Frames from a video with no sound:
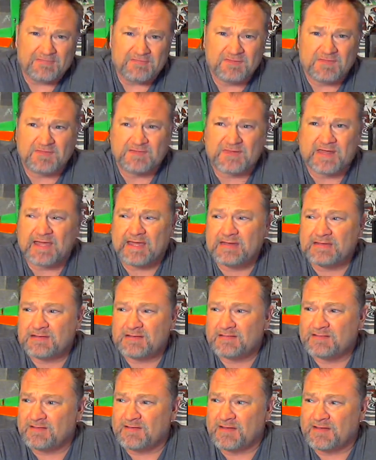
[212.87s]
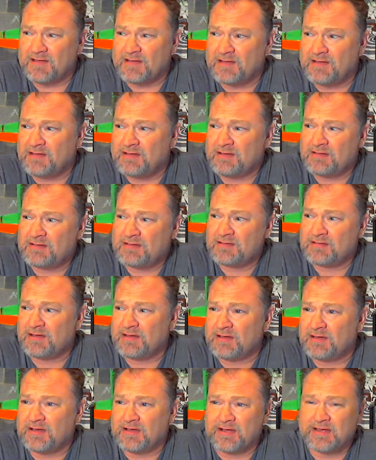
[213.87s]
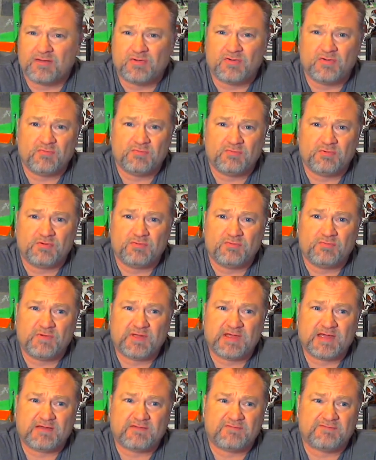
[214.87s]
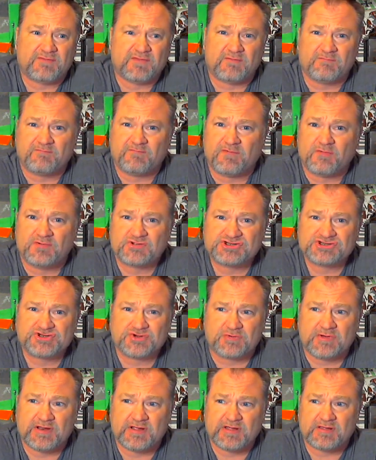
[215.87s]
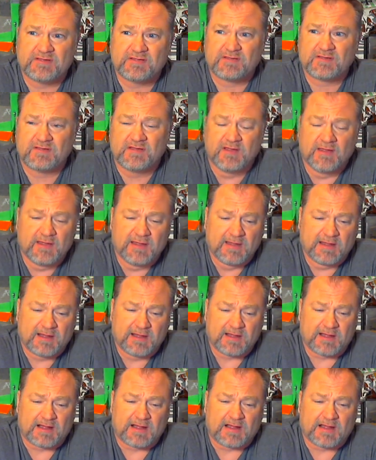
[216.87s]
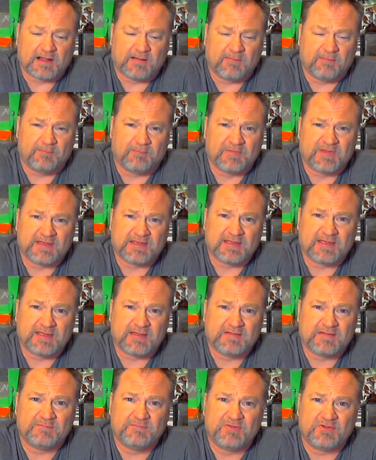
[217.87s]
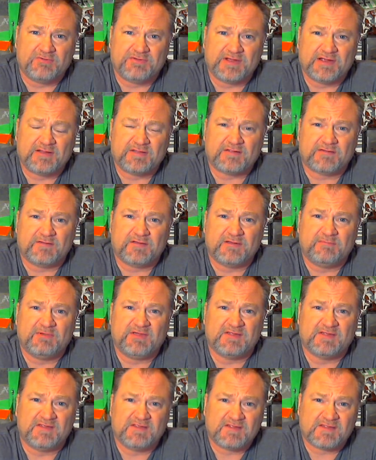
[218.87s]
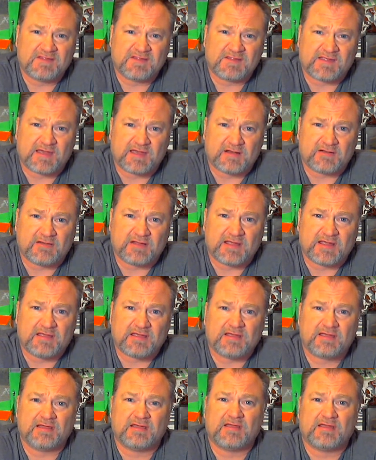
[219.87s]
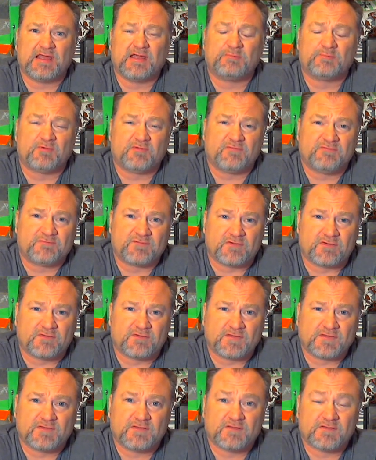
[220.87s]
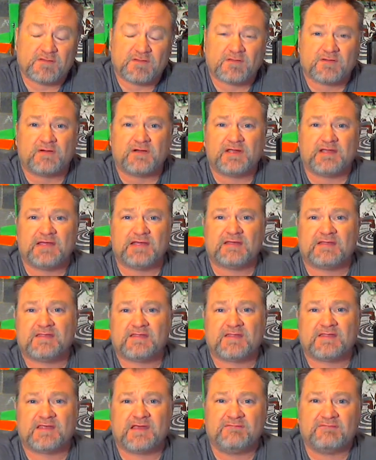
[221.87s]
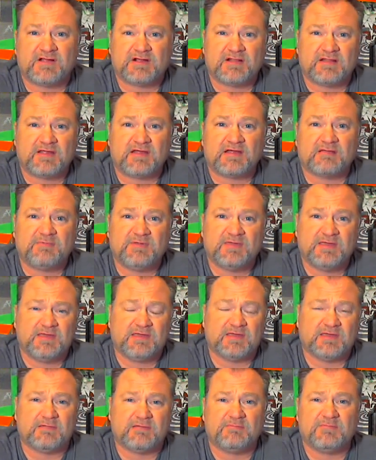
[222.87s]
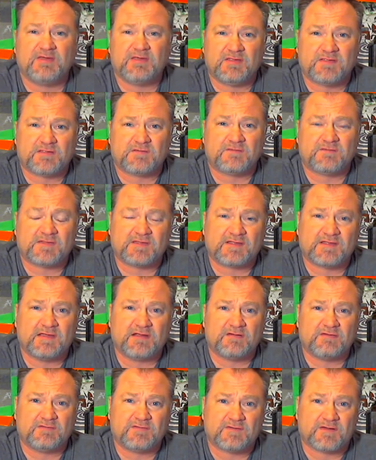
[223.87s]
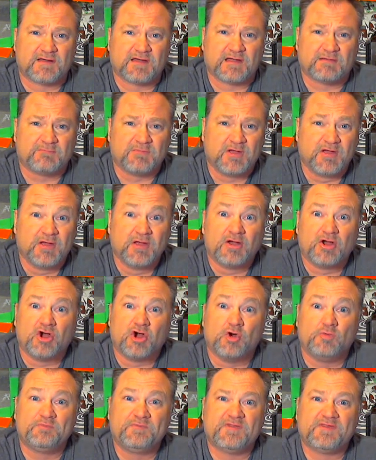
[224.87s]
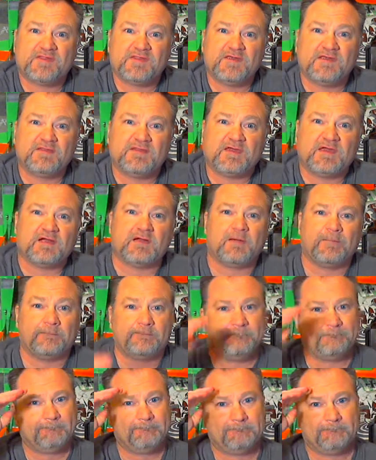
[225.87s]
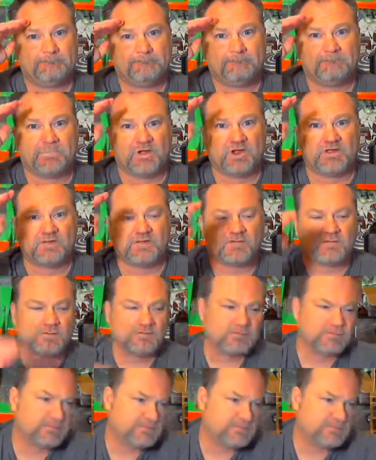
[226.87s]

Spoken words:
than that, I hope we have some folks joining us. Again, the build night is going to be this Saturday, April 1st, starting at 7 o'clock p.m. Eastern Standard Time. Hope to see you there. Peace.